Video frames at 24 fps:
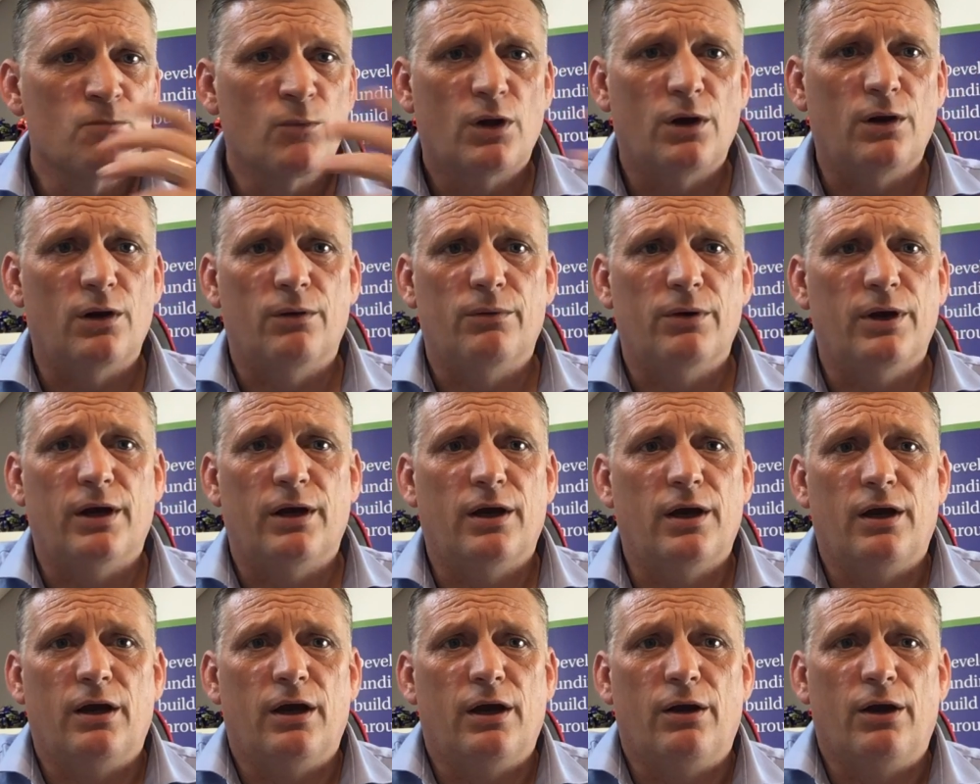
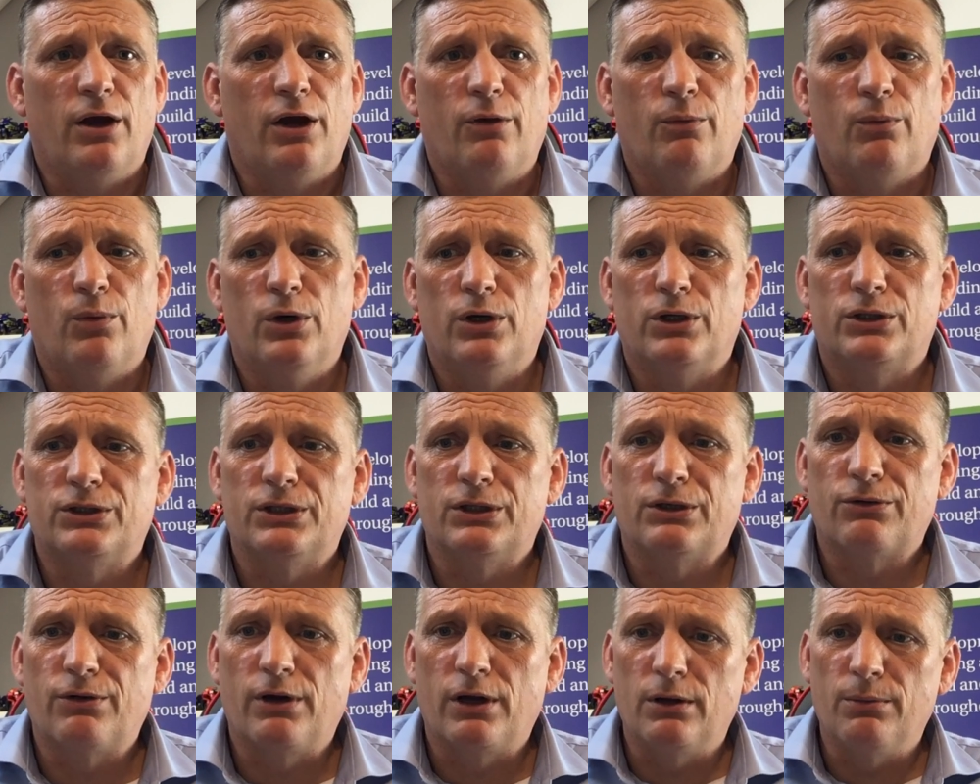it works
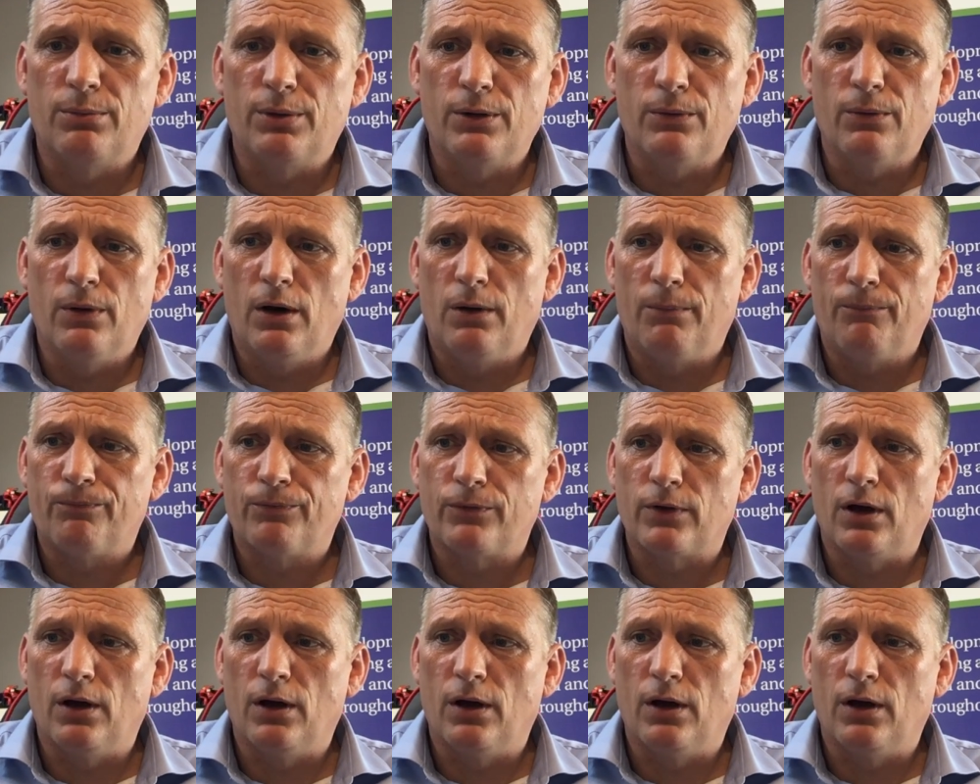incredibly well.